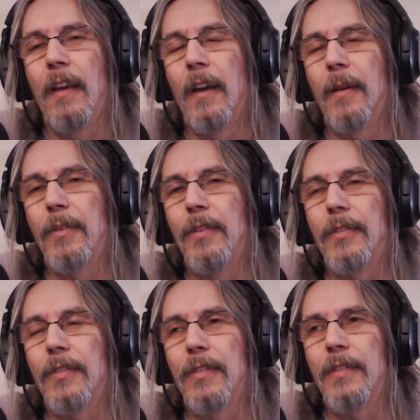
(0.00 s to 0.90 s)
I'm
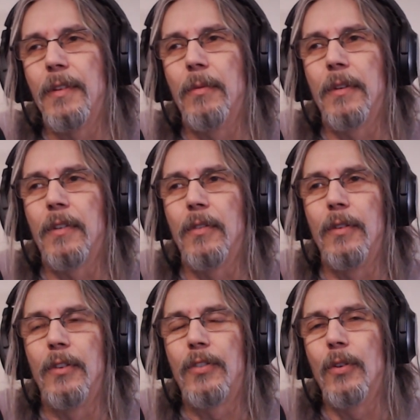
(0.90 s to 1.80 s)
curious to see what they're going
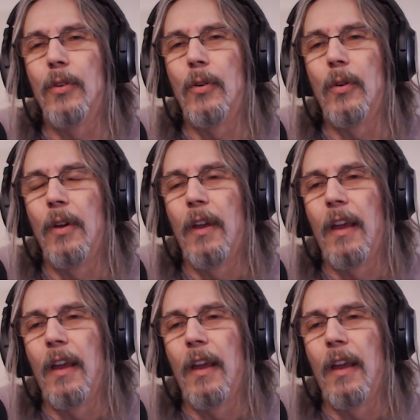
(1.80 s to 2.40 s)
to show